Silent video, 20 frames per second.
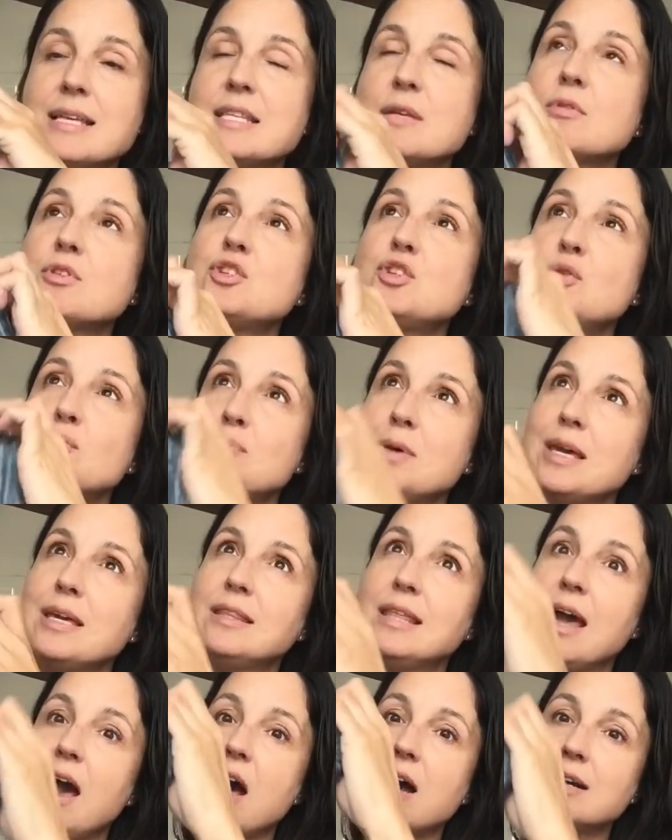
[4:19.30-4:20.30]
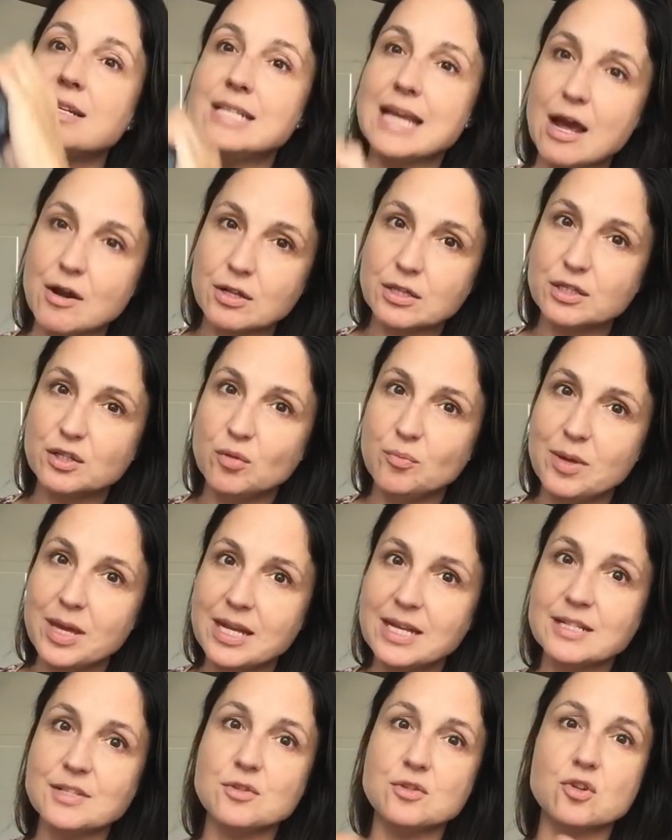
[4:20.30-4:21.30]
they were too big, they hung down a little
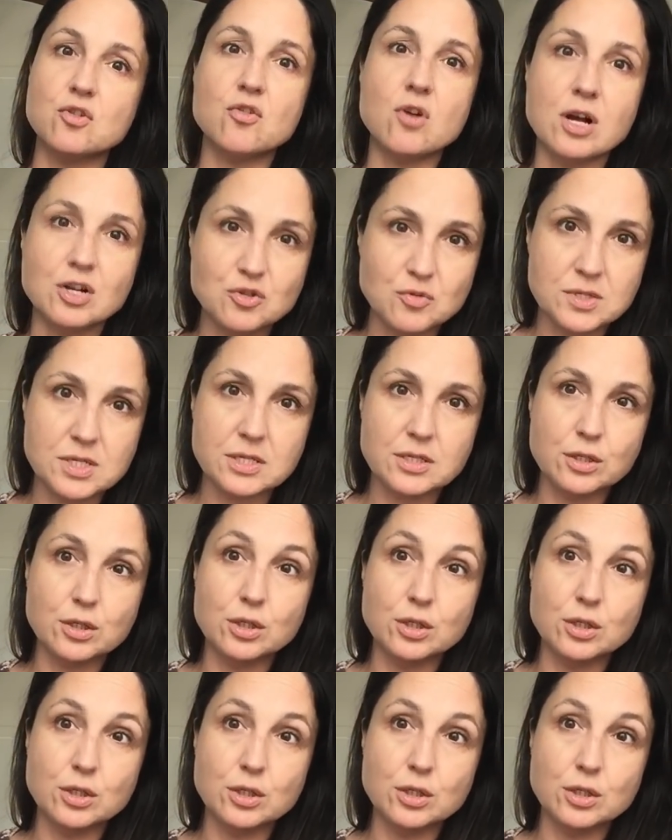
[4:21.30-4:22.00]
bit, and so the crotch was a little